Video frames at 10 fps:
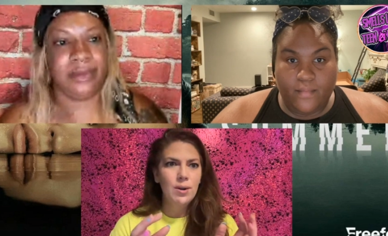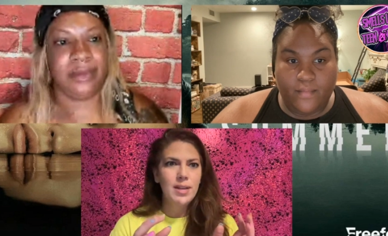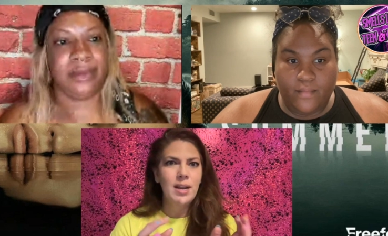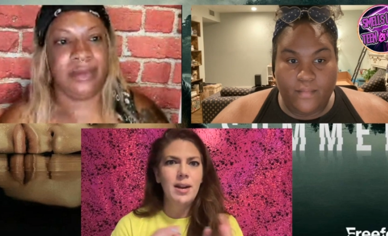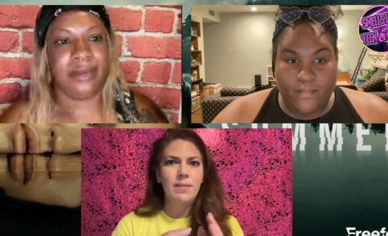Speaker 1: Are
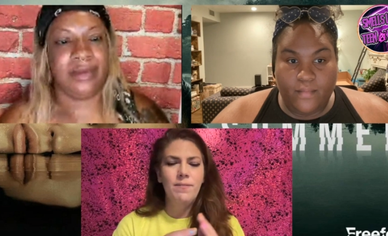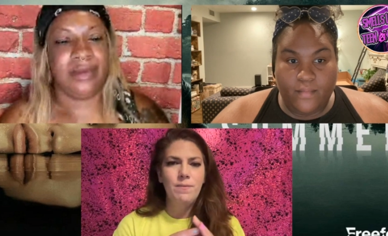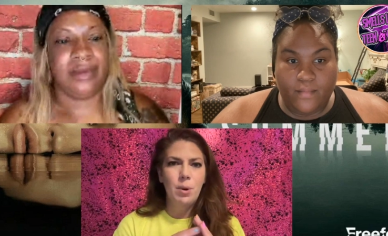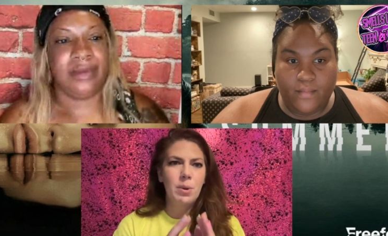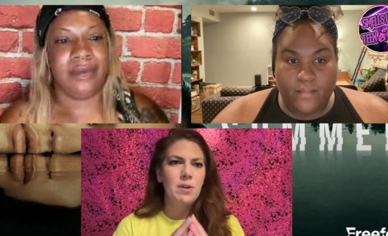they going to,
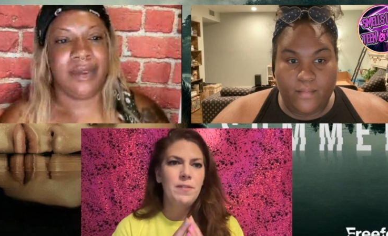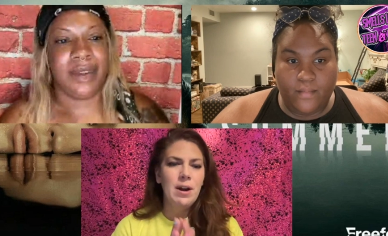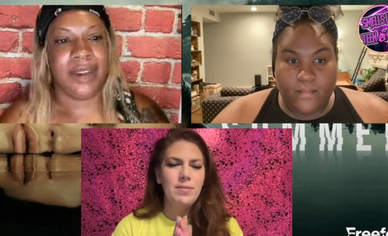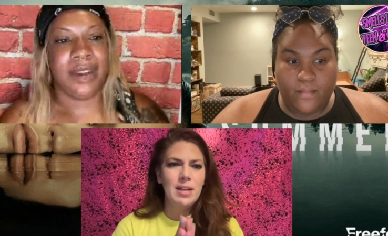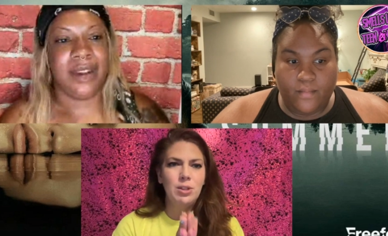are we going to
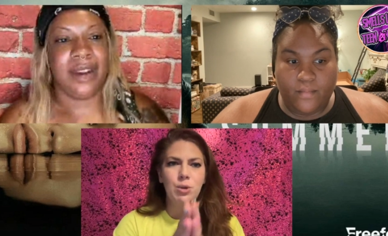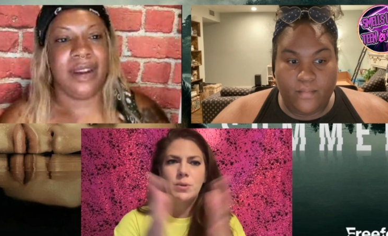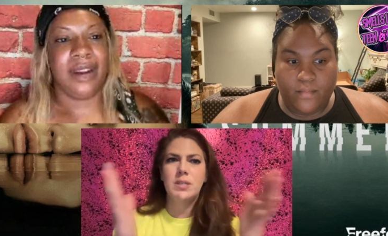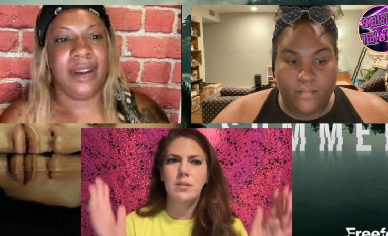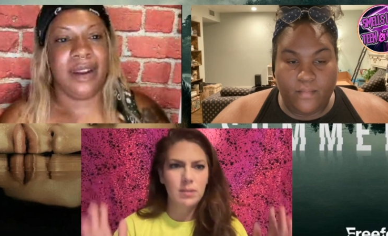figure out that Luke
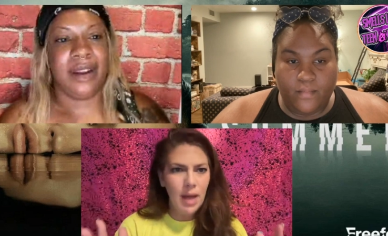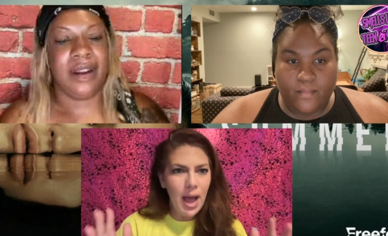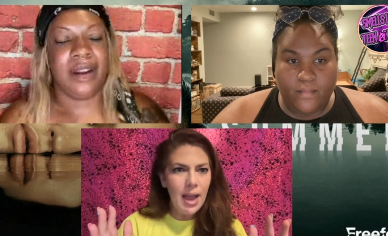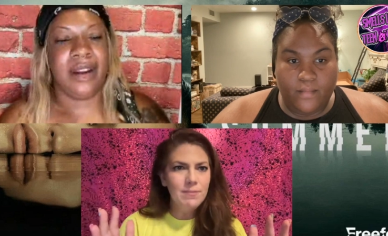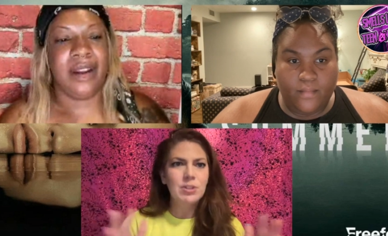was still
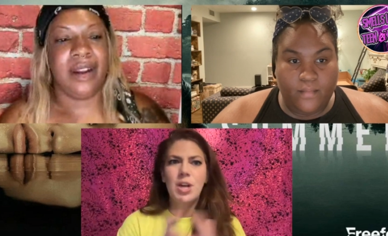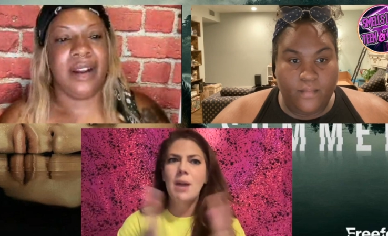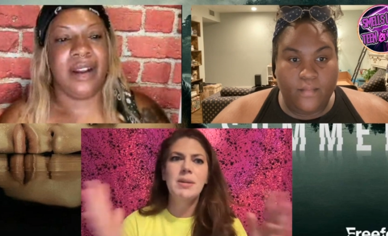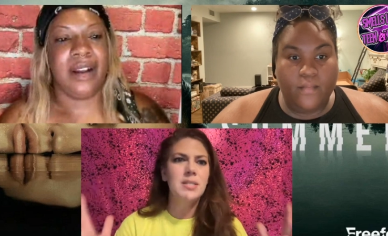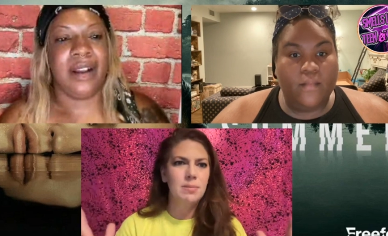alive? There's got
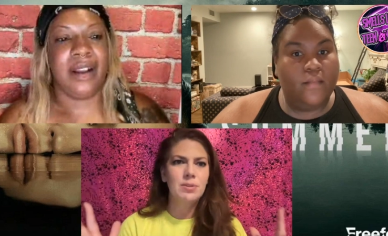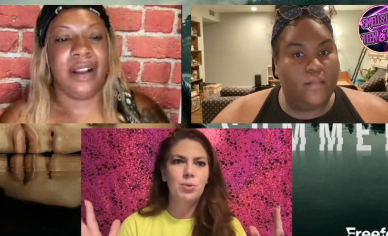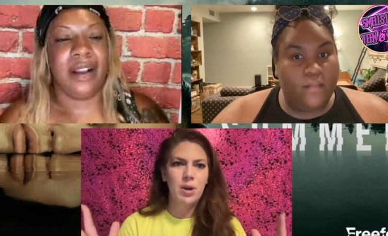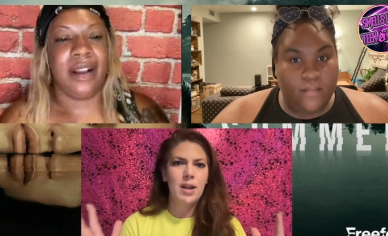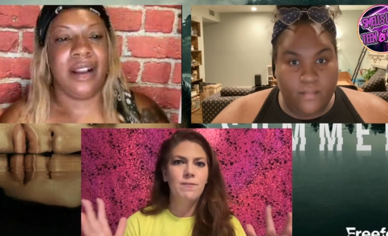to be some
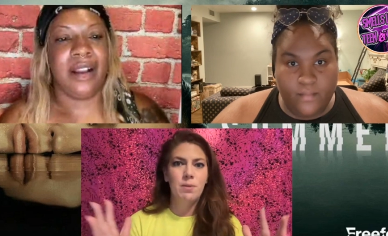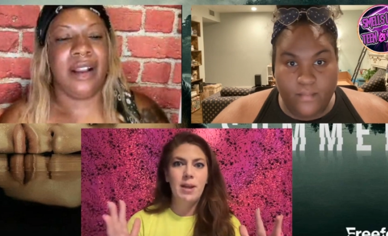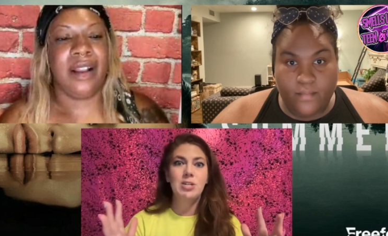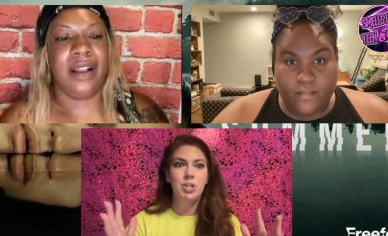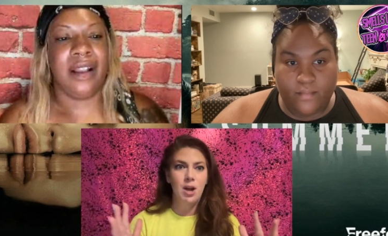sort of
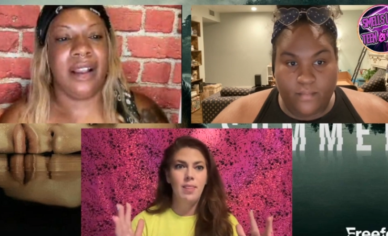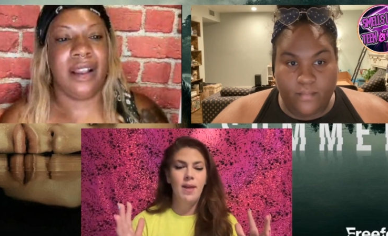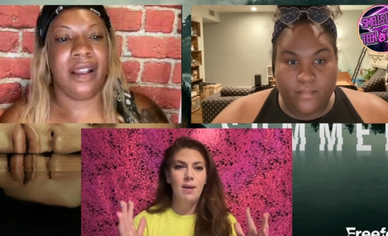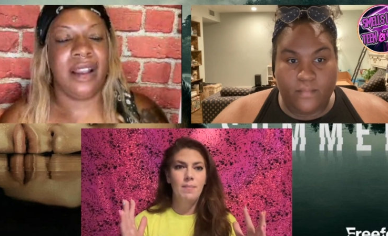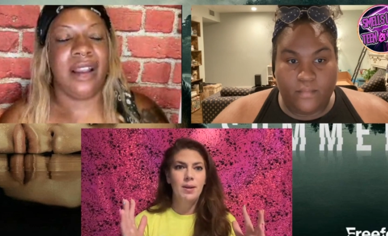information on
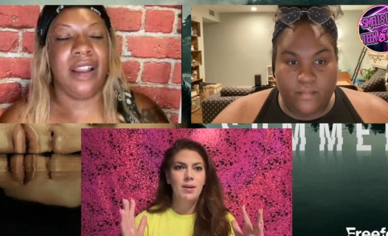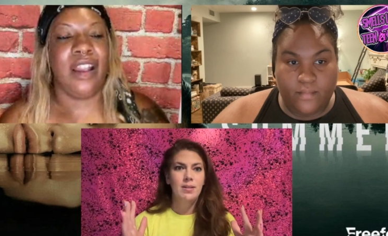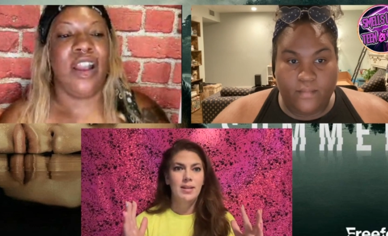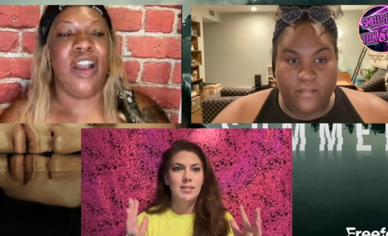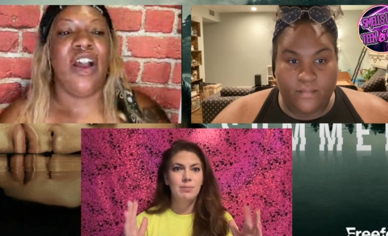them.
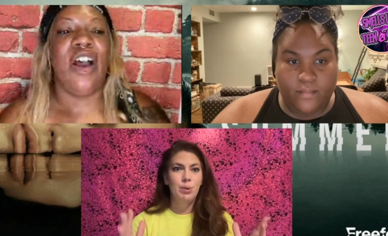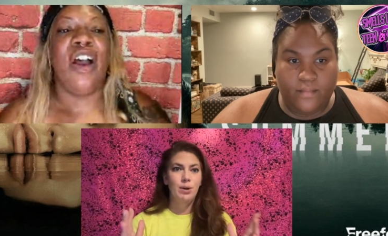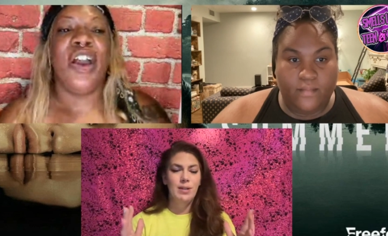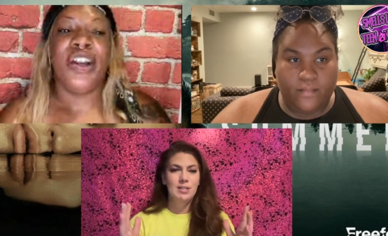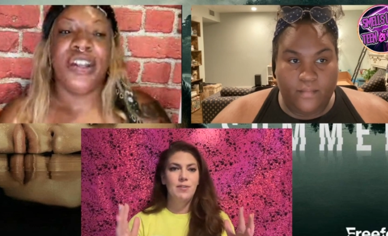That's in per-
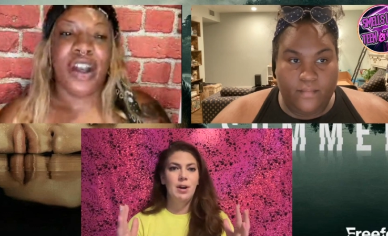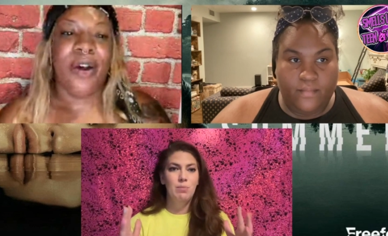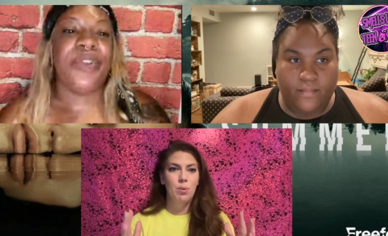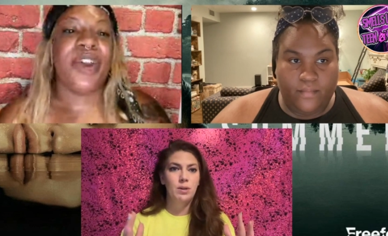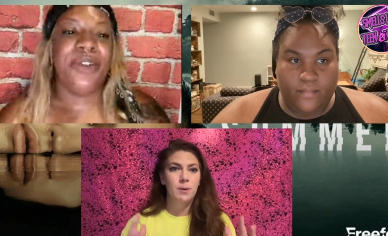
Speaker 2: Oh, that's
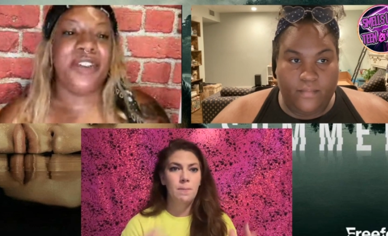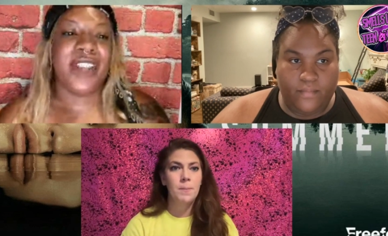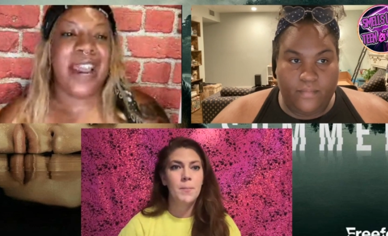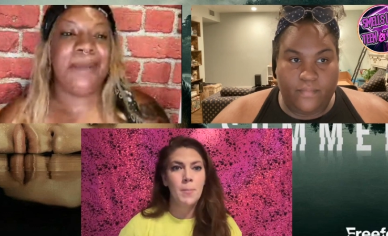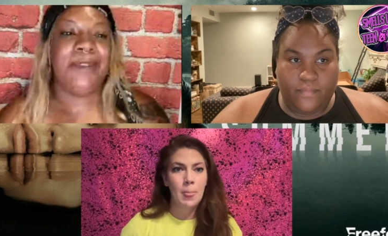those cameras
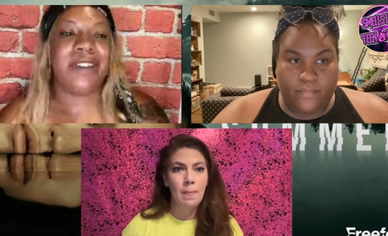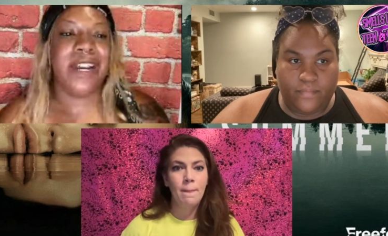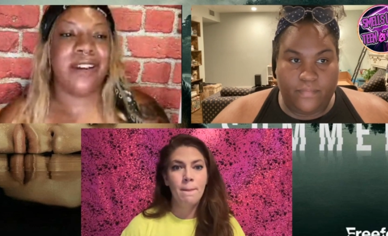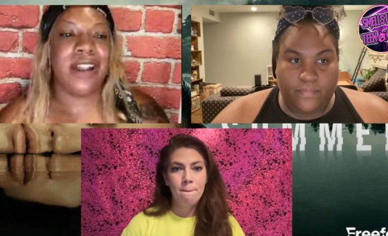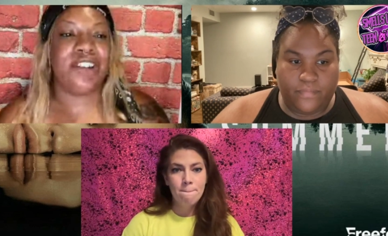are either going to
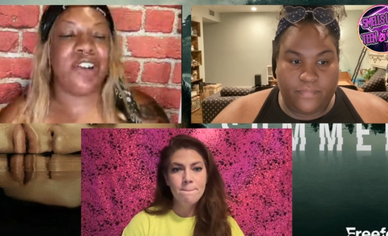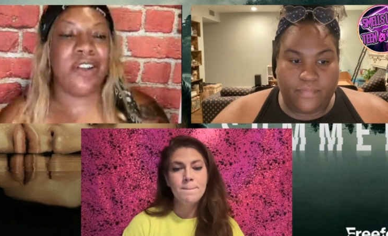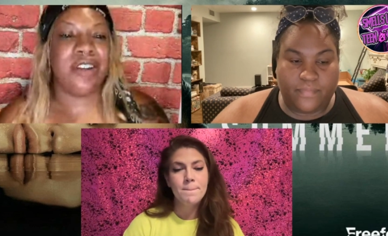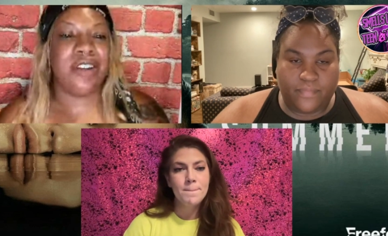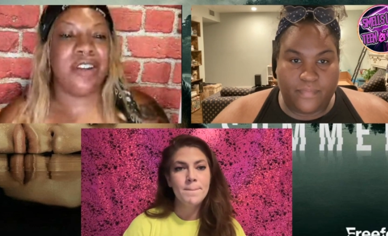show that the girls
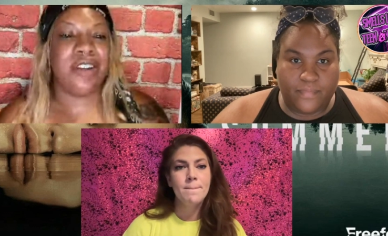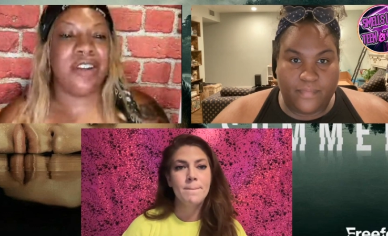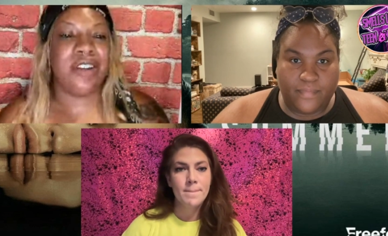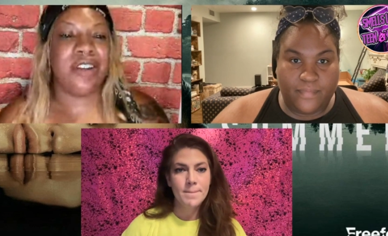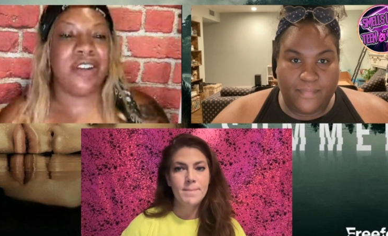are innocent
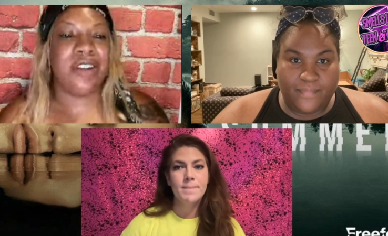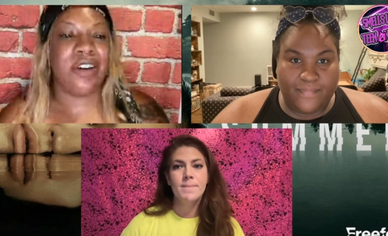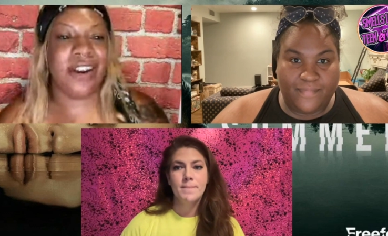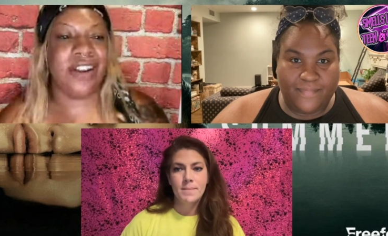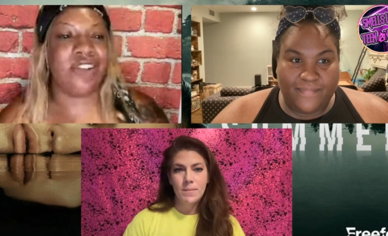or they're going to show that
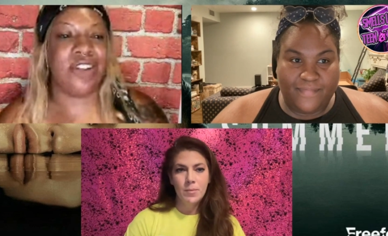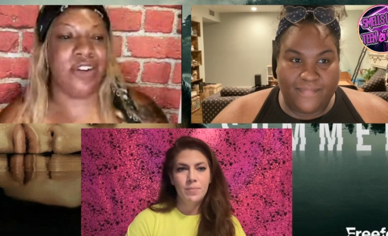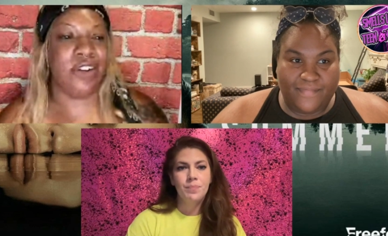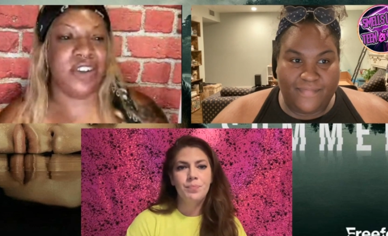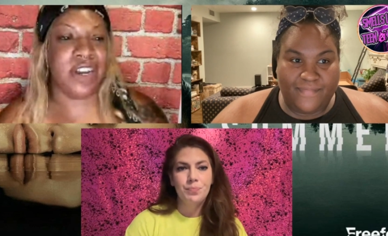the girls are
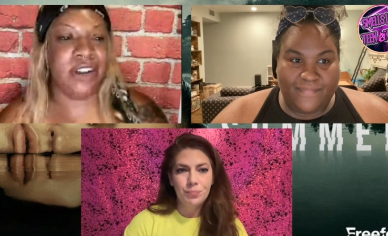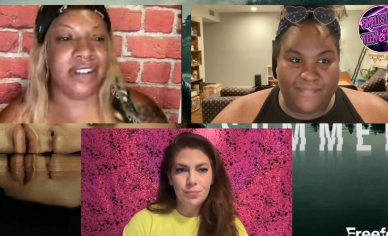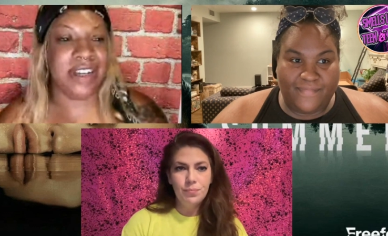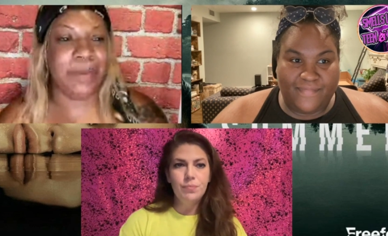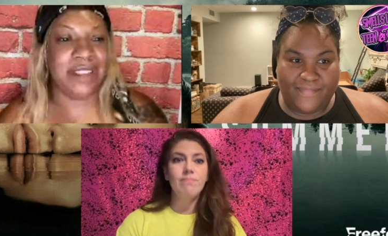guilty, but
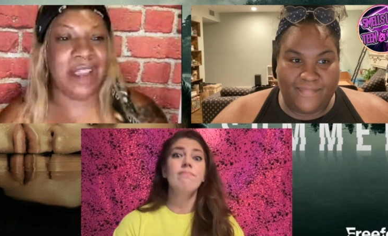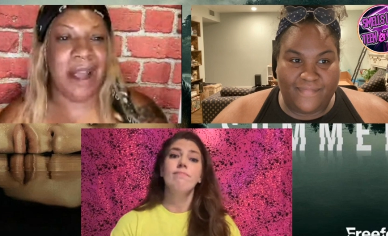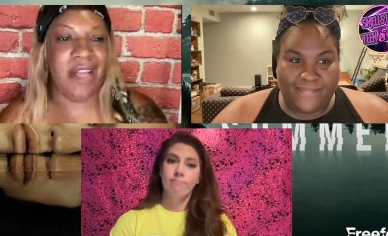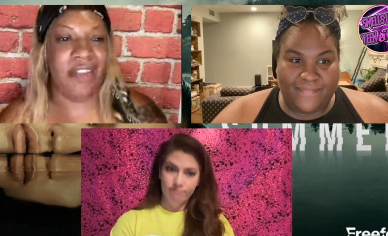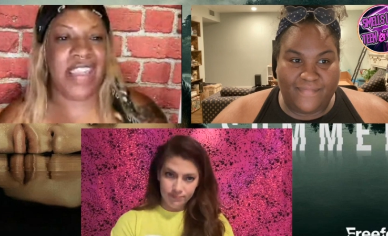somehow those
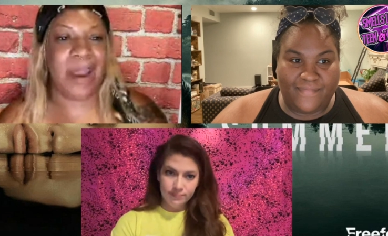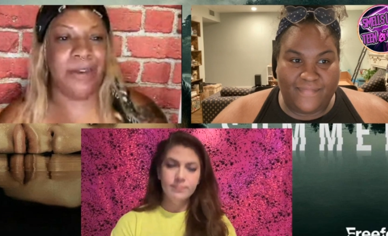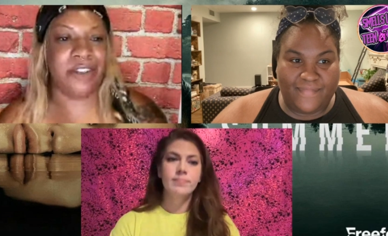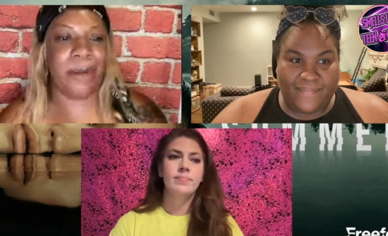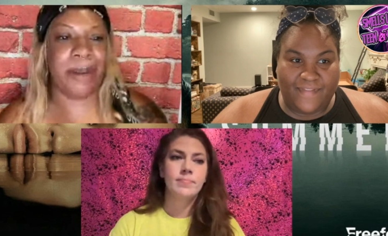cameras are coming back into